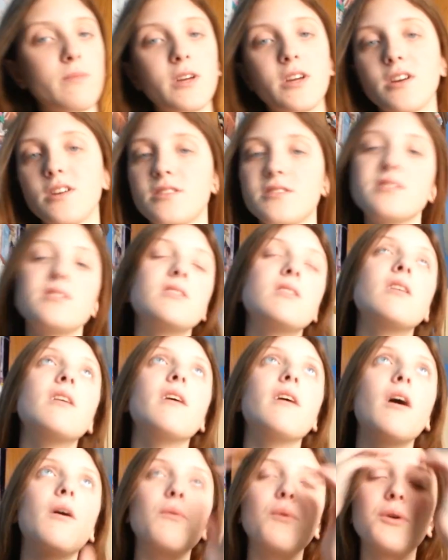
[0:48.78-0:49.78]
because
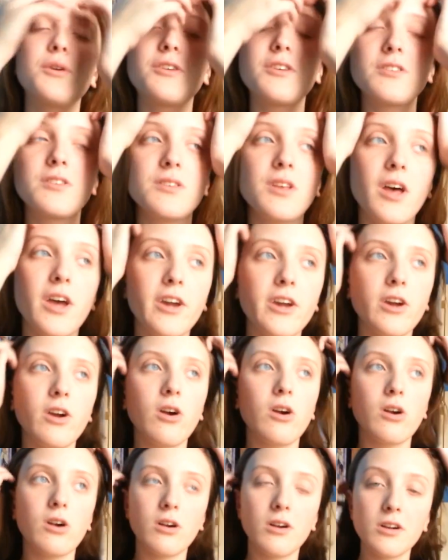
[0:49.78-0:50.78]
that would just like
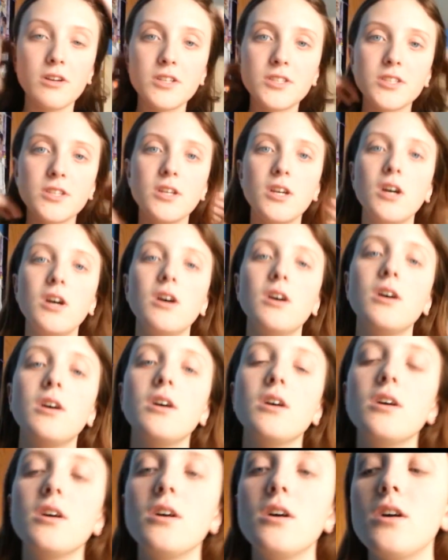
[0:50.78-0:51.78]
hurt
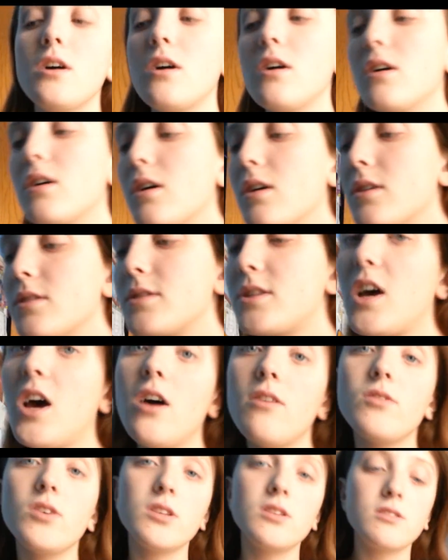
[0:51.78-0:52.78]
to
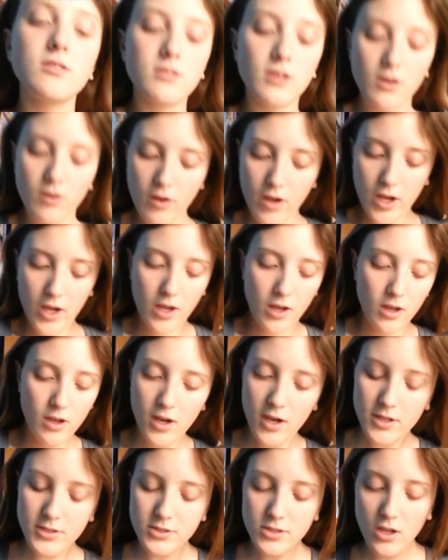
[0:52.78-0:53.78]
heavens. Okay,
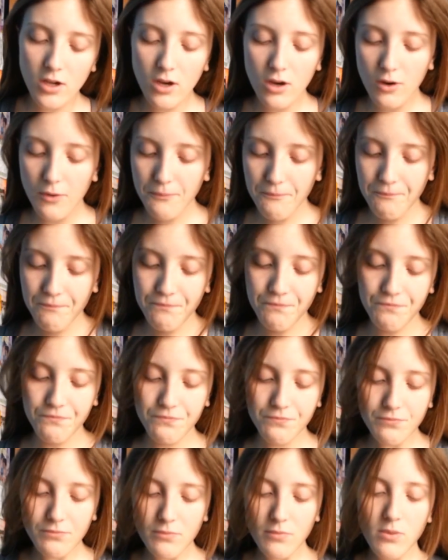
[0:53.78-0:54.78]
so
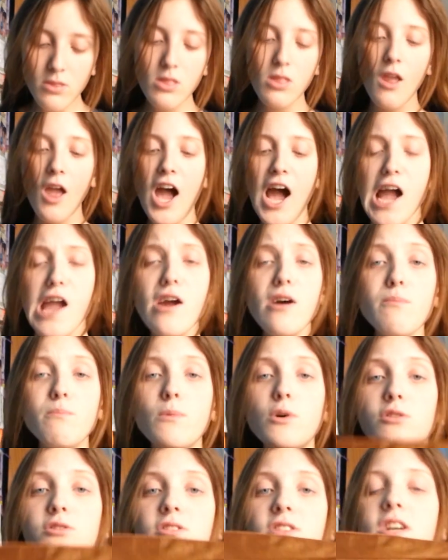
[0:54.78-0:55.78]
I
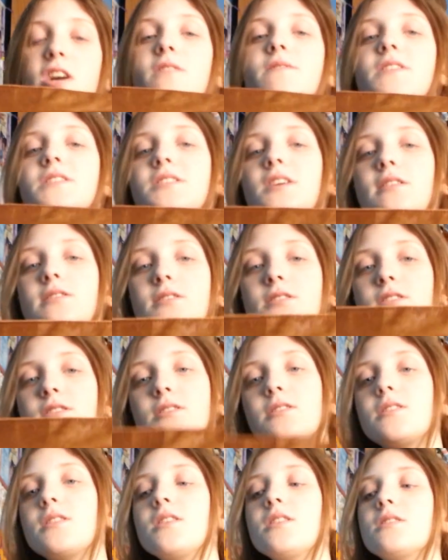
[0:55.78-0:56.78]
mostly have necessities
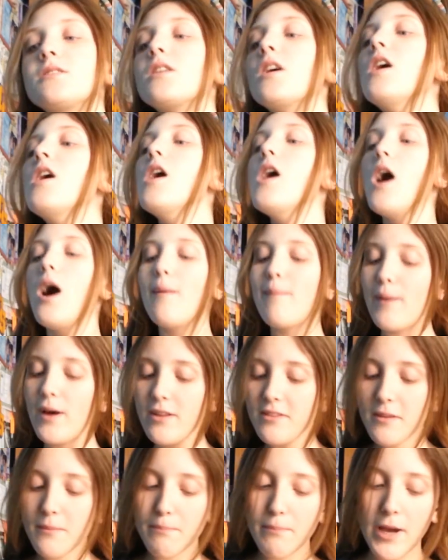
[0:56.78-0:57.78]
in these.
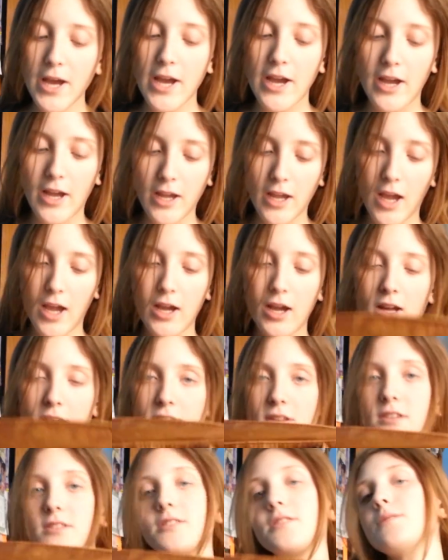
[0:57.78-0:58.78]
About the bag, I got
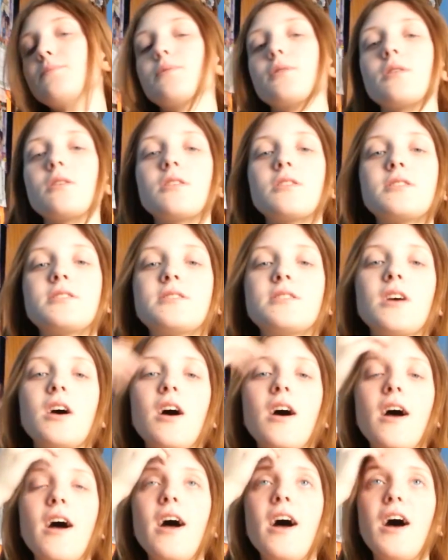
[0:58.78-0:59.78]
this purse
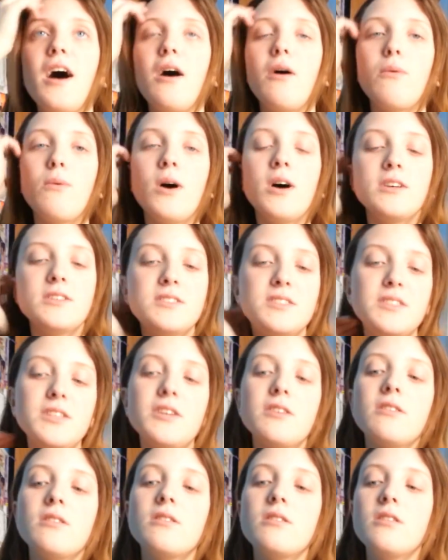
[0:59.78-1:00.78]
at Wet
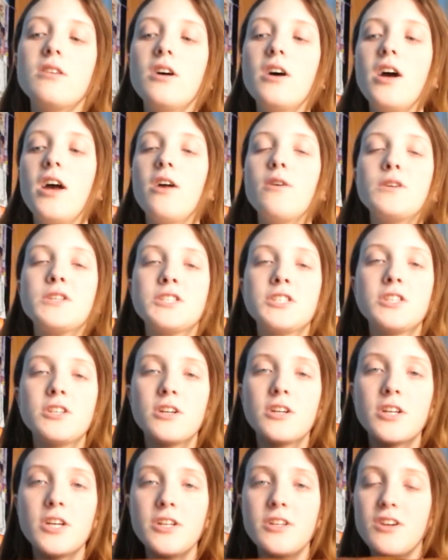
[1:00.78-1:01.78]
Seal. It was
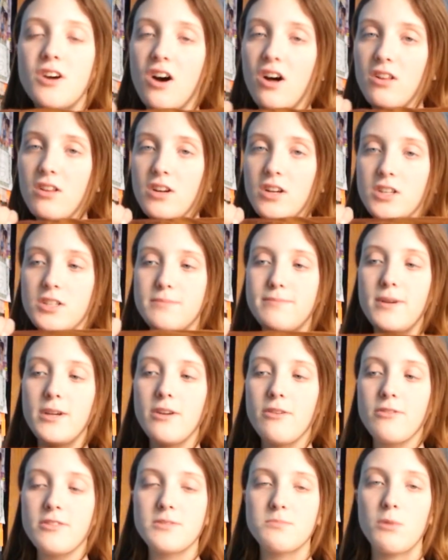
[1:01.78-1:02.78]
thirty dollars, but
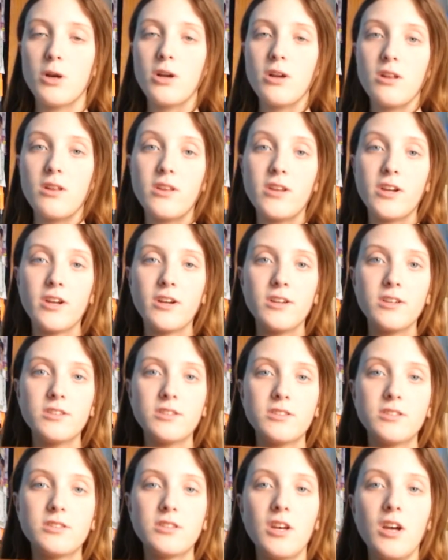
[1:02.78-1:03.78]
it was marked
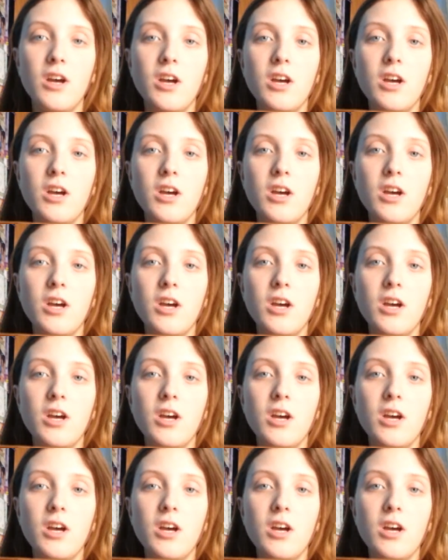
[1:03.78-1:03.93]
clearance,